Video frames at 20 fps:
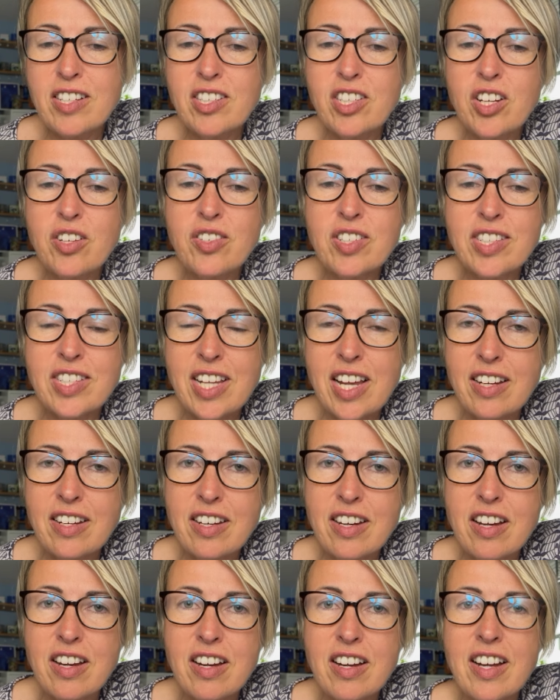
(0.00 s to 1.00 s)
So
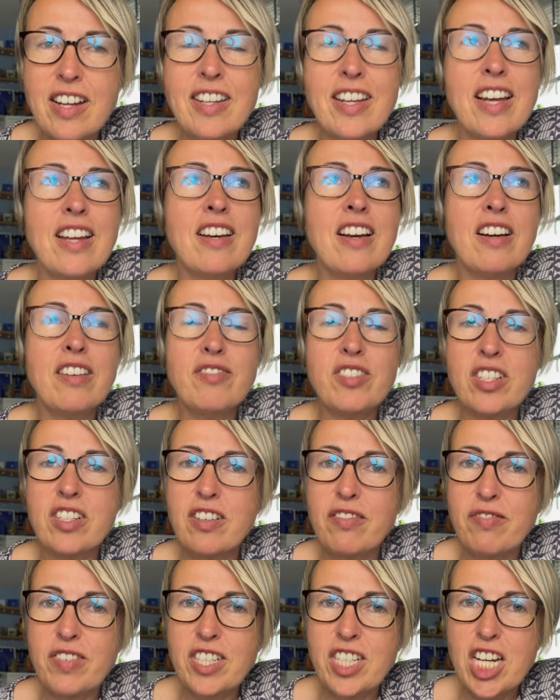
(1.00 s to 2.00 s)
Sedna, again, I've done
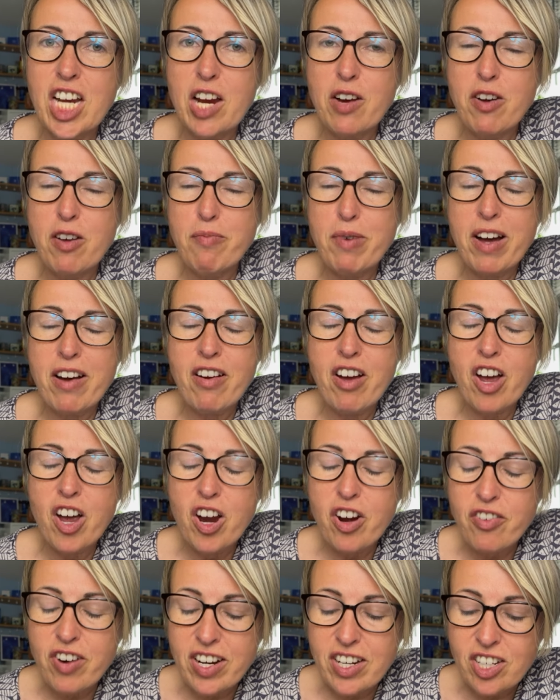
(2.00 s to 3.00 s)
a video about
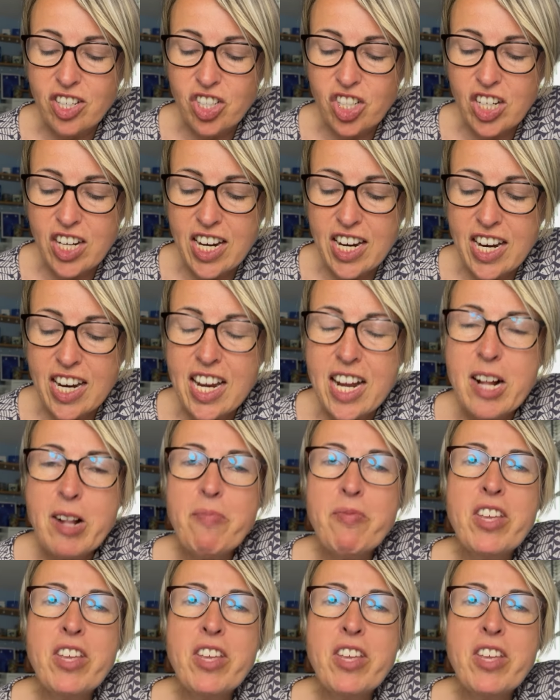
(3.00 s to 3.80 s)
her energy.